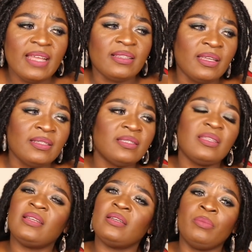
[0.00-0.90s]
and then he
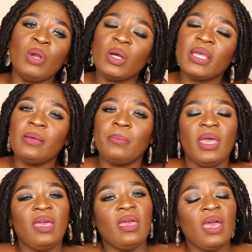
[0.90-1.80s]
started blocking
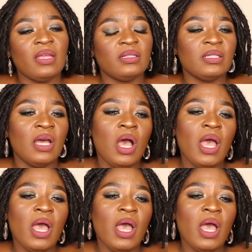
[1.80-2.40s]
me and